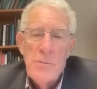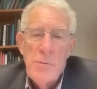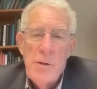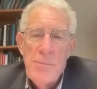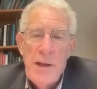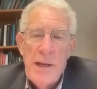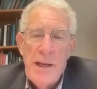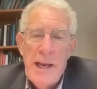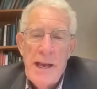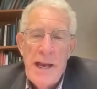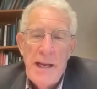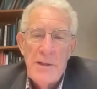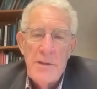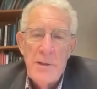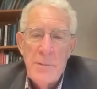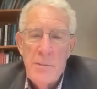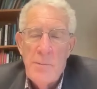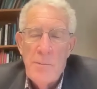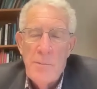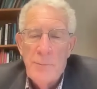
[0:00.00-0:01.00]
we began
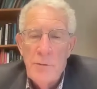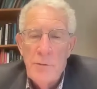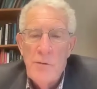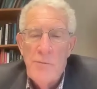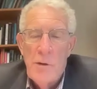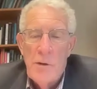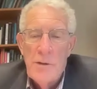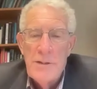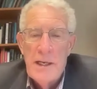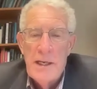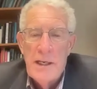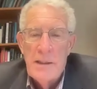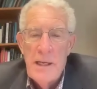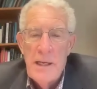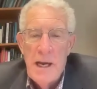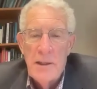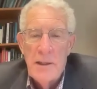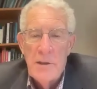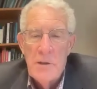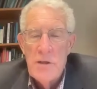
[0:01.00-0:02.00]
to improve our
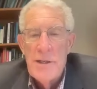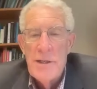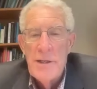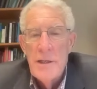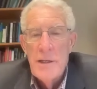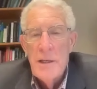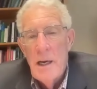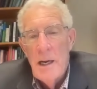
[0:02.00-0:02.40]
technology